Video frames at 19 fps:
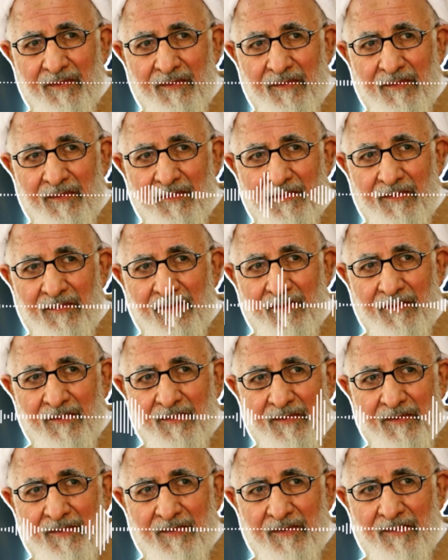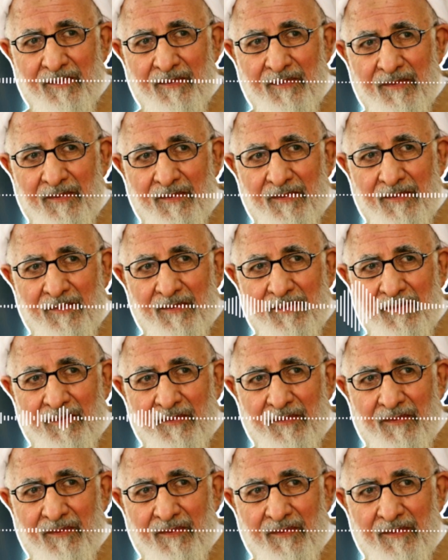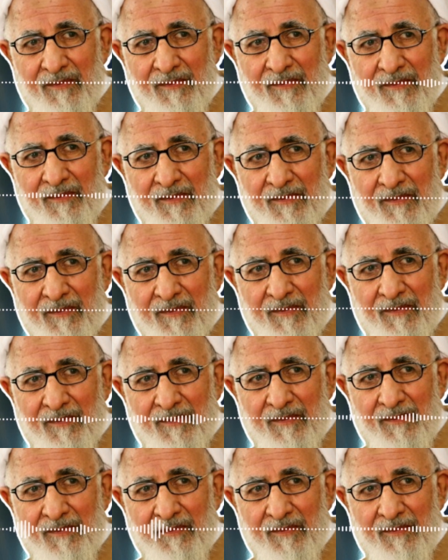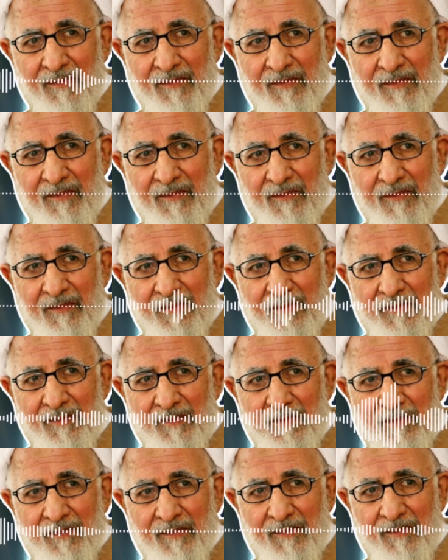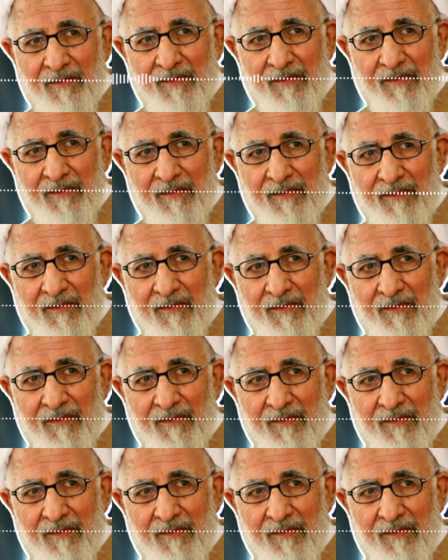So when they are not in a position, how do they behave in front of people that have the position?